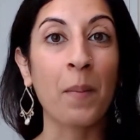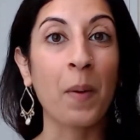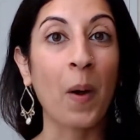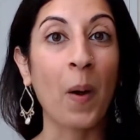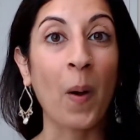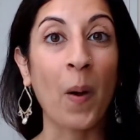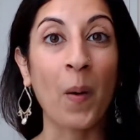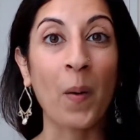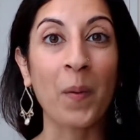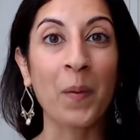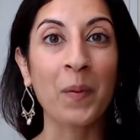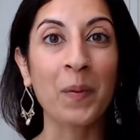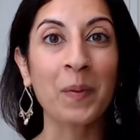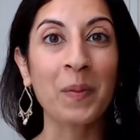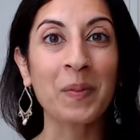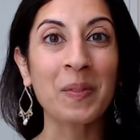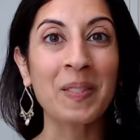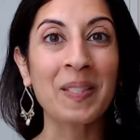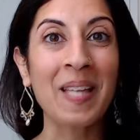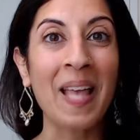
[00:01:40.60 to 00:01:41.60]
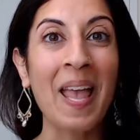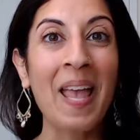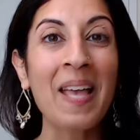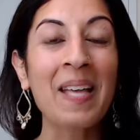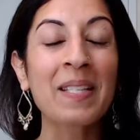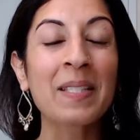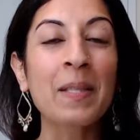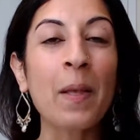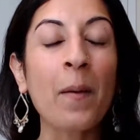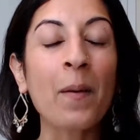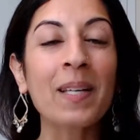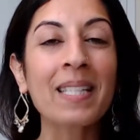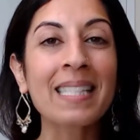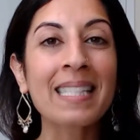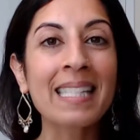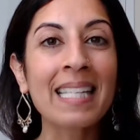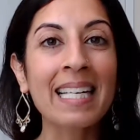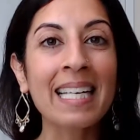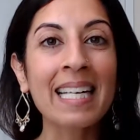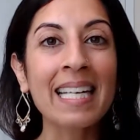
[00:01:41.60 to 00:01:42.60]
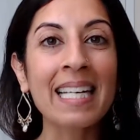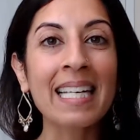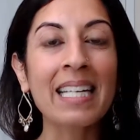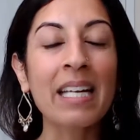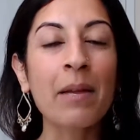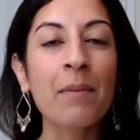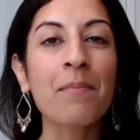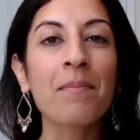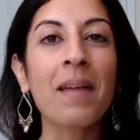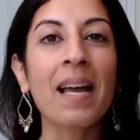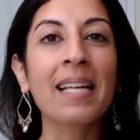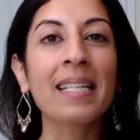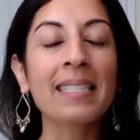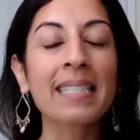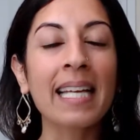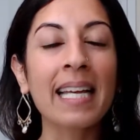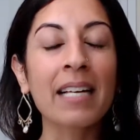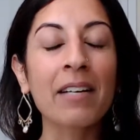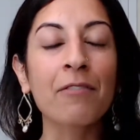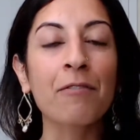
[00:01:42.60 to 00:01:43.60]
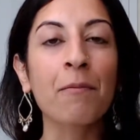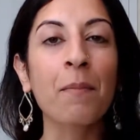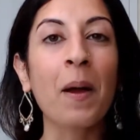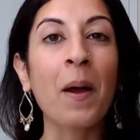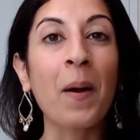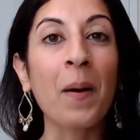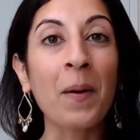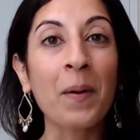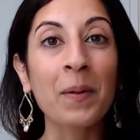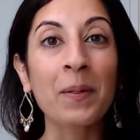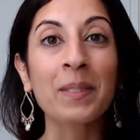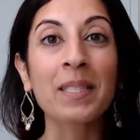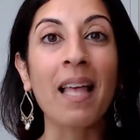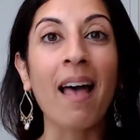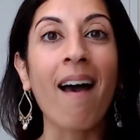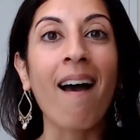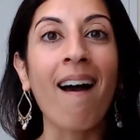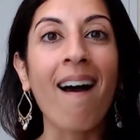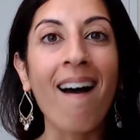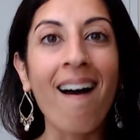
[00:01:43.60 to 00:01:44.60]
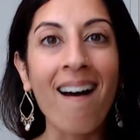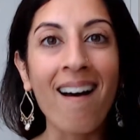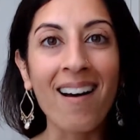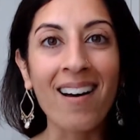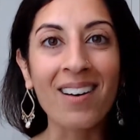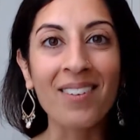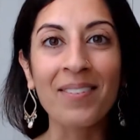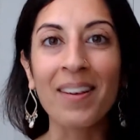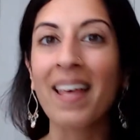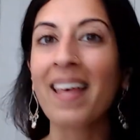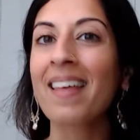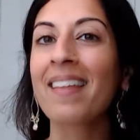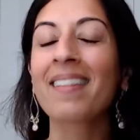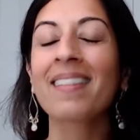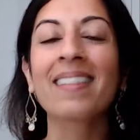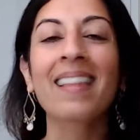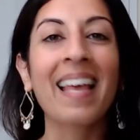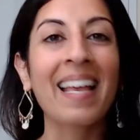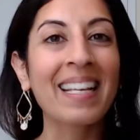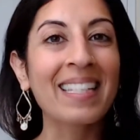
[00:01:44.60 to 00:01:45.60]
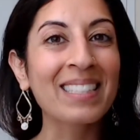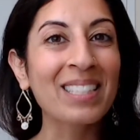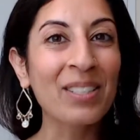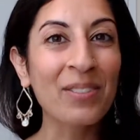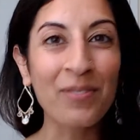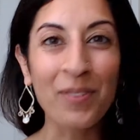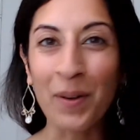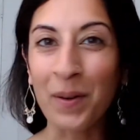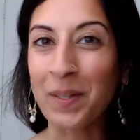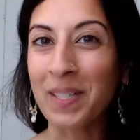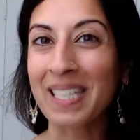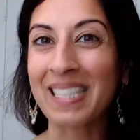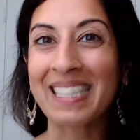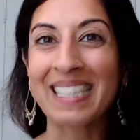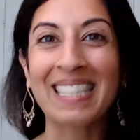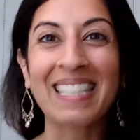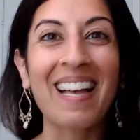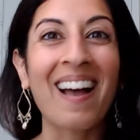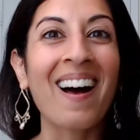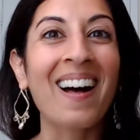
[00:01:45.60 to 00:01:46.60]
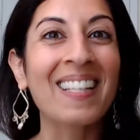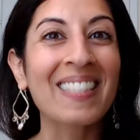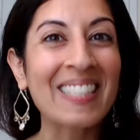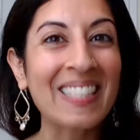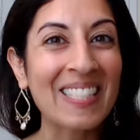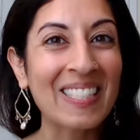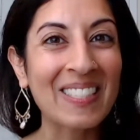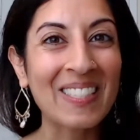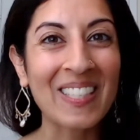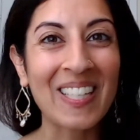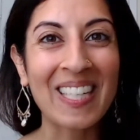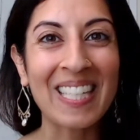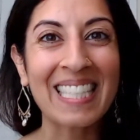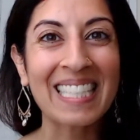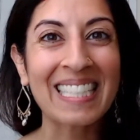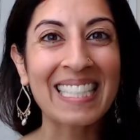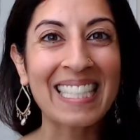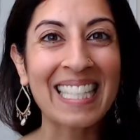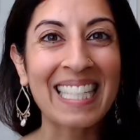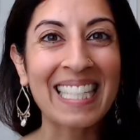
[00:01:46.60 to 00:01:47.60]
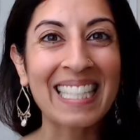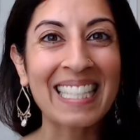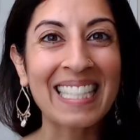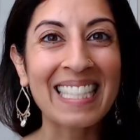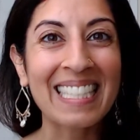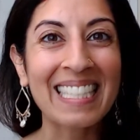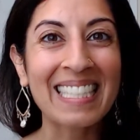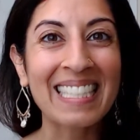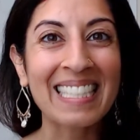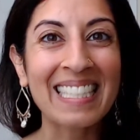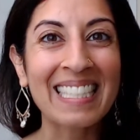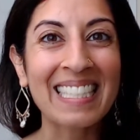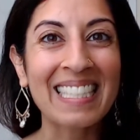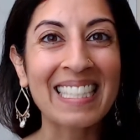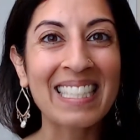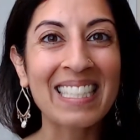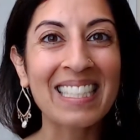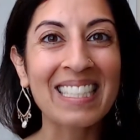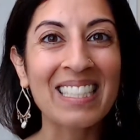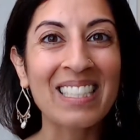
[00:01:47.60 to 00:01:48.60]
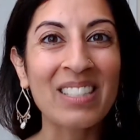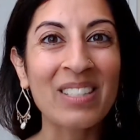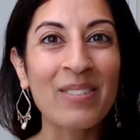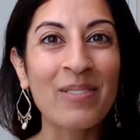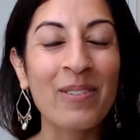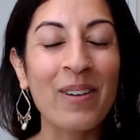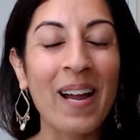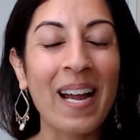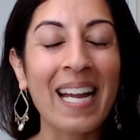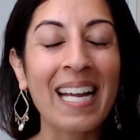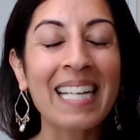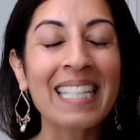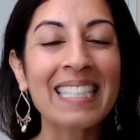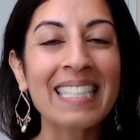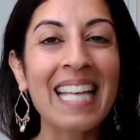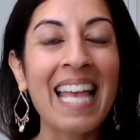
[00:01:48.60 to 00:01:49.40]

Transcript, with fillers: pose. So sitting in a meditative pose of laser-focused concentration, right?